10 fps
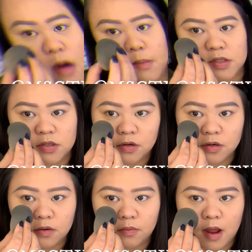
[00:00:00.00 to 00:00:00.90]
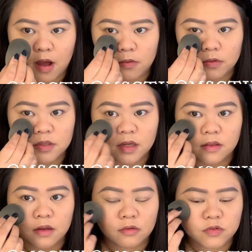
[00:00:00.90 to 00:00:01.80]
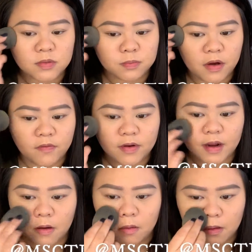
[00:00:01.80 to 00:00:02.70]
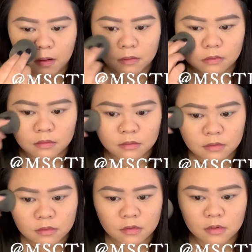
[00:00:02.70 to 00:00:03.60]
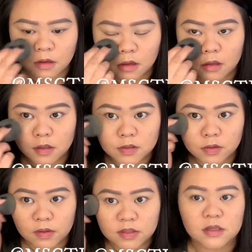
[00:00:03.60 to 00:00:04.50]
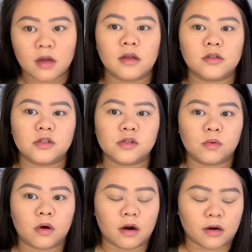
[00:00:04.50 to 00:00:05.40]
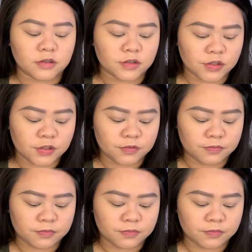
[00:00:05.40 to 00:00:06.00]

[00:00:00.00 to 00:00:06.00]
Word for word: then I'm gonna turn it around and then I'll just buff it out so it's not too harsh.